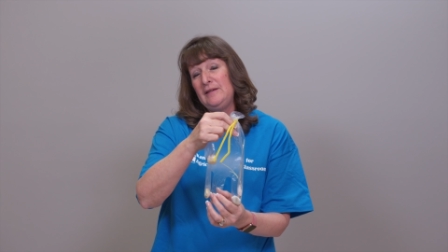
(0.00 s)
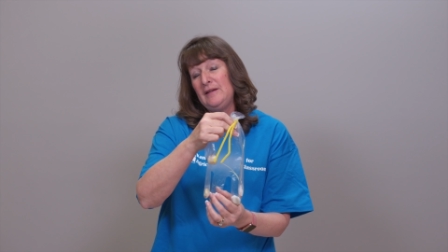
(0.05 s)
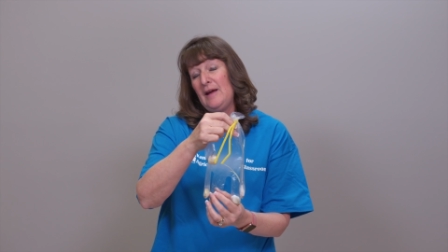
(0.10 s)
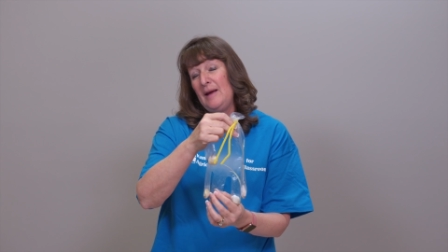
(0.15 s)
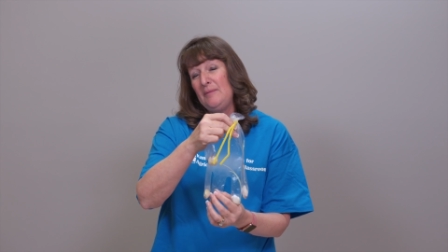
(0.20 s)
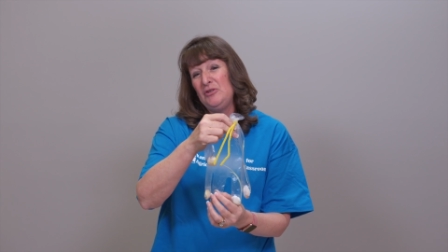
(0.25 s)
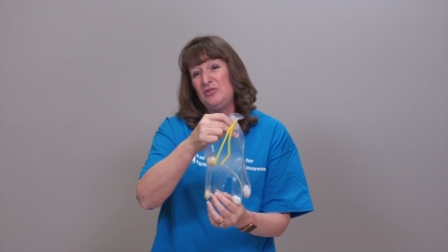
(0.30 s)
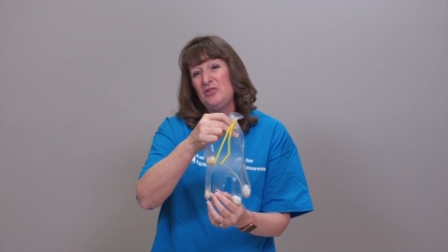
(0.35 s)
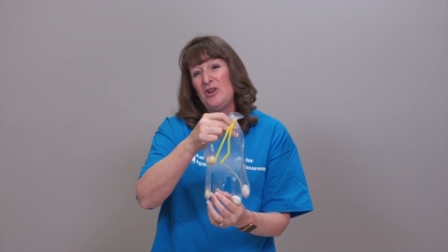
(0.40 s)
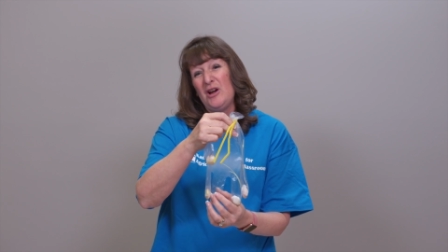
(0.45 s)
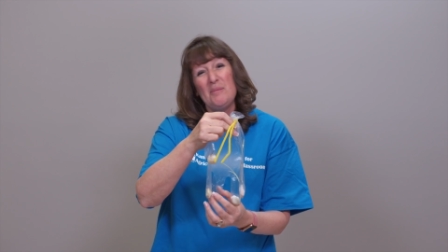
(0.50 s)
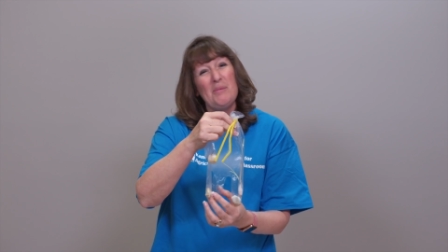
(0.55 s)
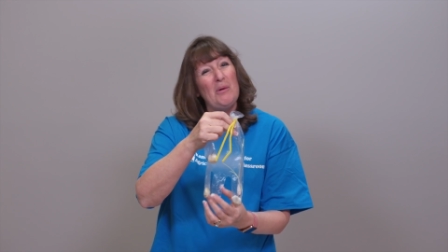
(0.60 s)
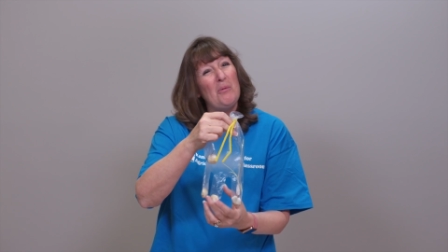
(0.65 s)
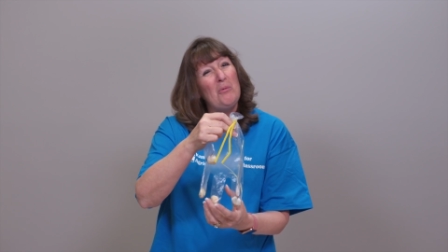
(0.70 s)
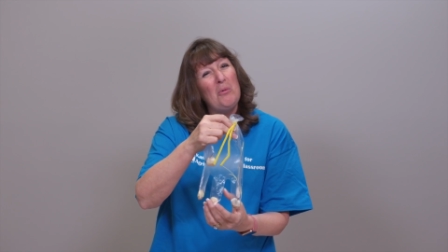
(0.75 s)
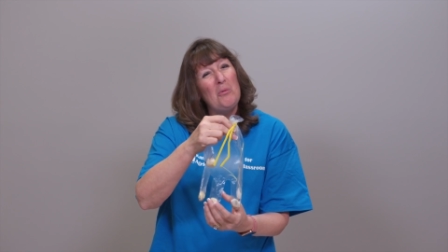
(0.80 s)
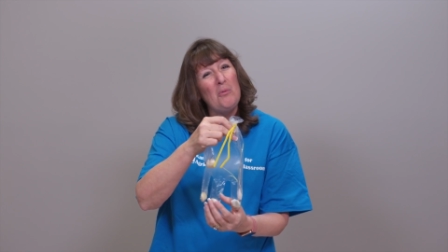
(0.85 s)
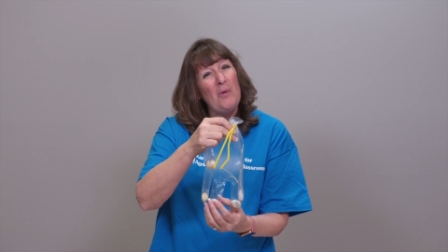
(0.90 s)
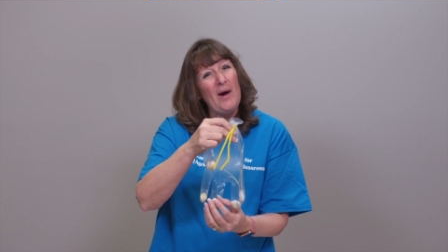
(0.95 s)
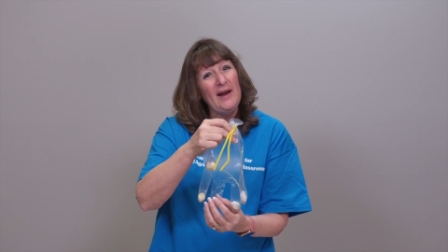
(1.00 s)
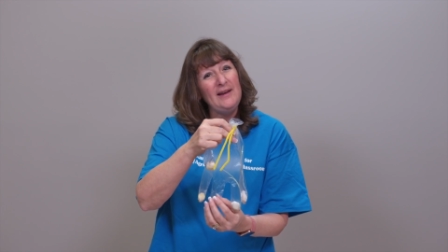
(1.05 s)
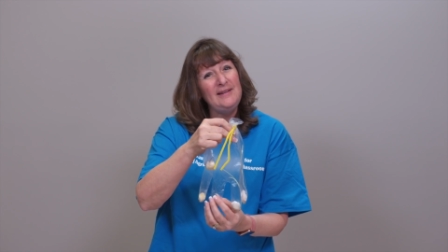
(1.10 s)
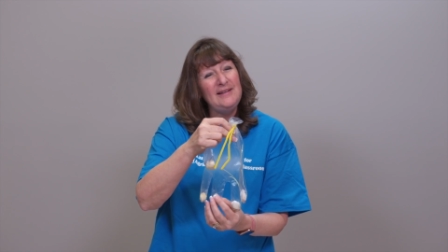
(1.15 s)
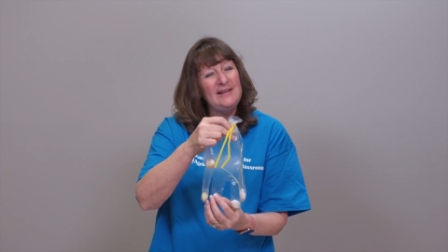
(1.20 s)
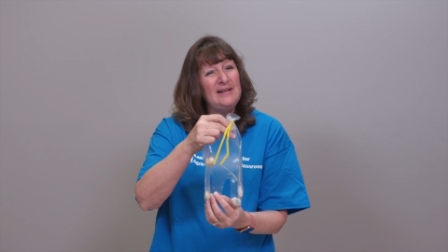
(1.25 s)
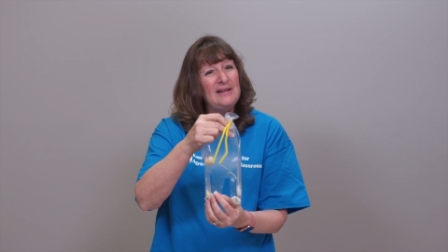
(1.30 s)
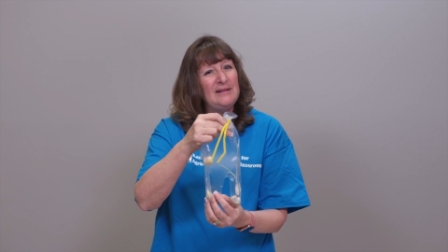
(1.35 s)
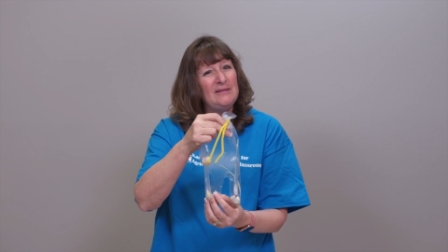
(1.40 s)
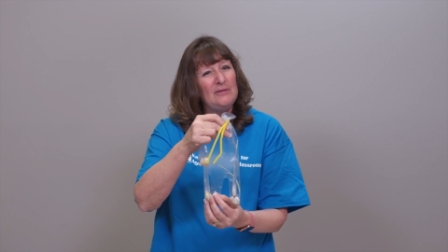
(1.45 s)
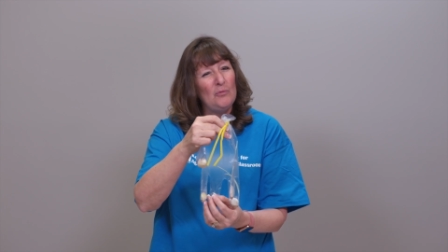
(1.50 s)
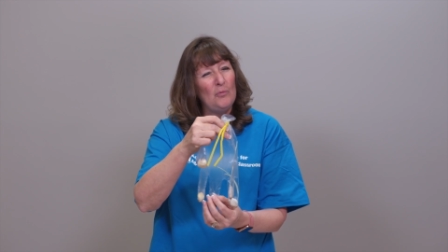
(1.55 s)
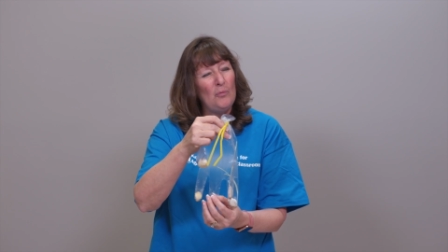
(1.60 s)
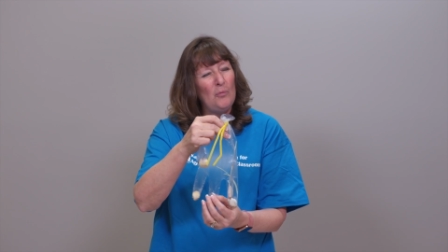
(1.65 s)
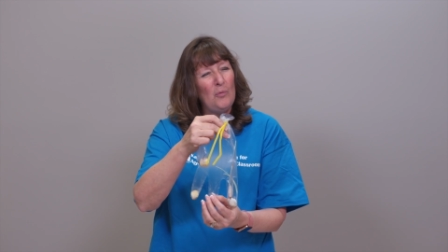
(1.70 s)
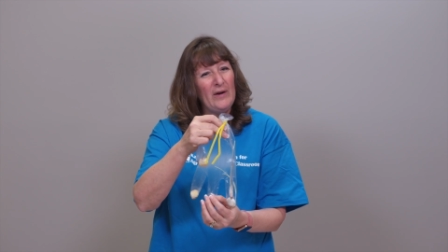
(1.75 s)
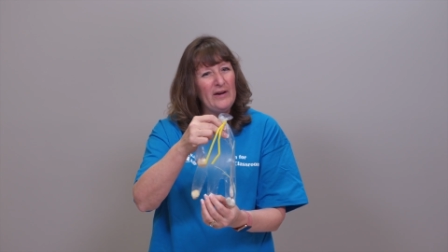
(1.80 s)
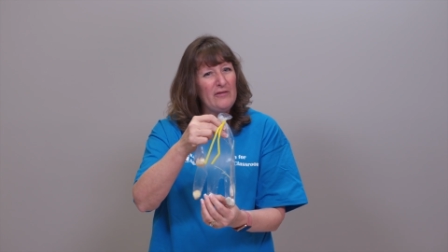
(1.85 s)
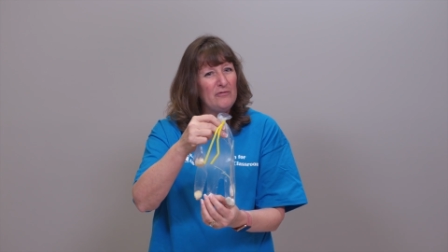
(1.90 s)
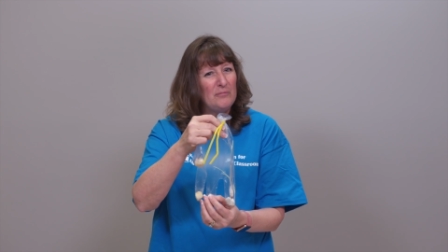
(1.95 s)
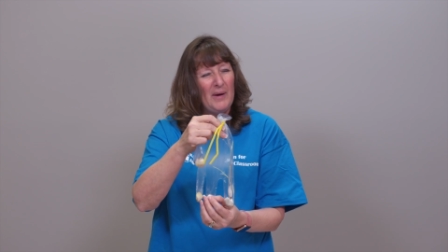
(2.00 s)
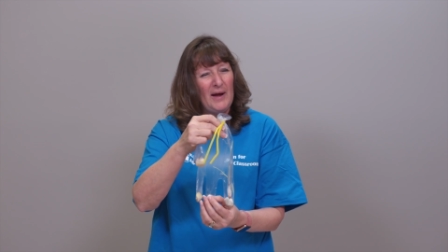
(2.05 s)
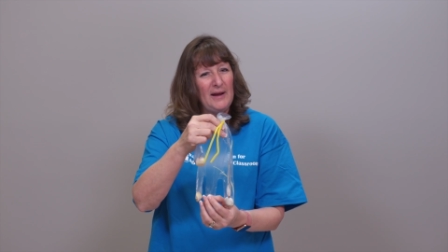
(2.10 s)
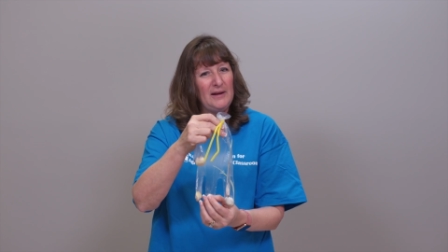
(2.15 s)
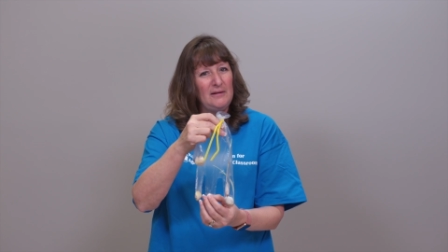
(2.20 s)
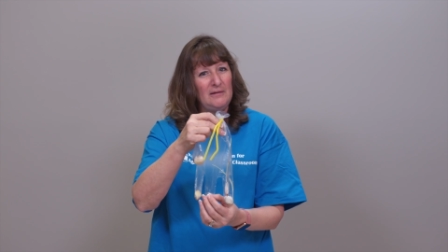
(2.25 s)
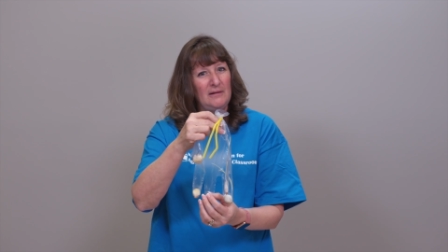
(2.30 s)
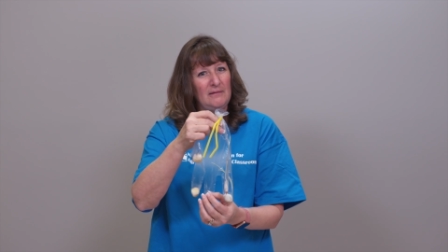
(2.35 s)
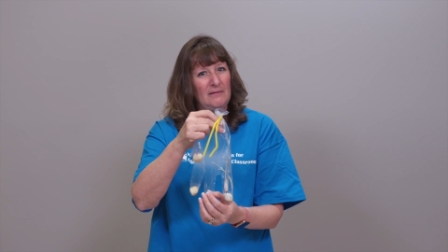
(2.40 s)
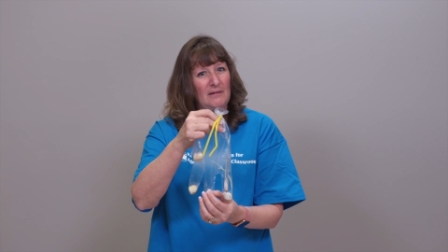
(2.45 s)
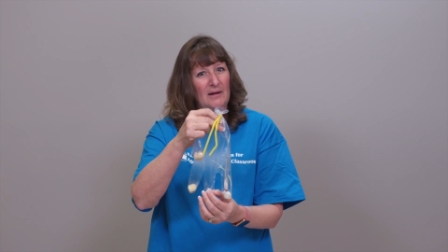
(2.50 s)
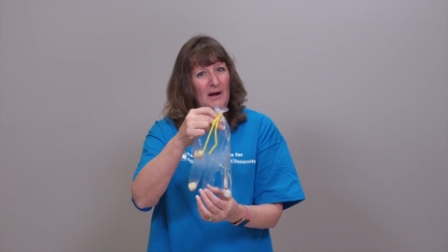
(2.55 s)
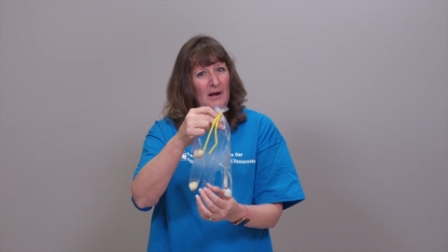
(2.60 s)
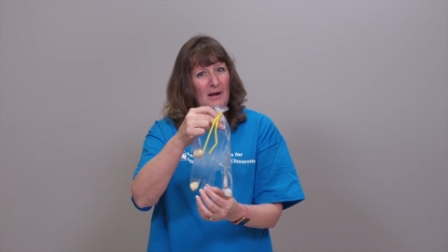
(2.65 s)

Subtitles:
time to talk about, well, why didn't one of mine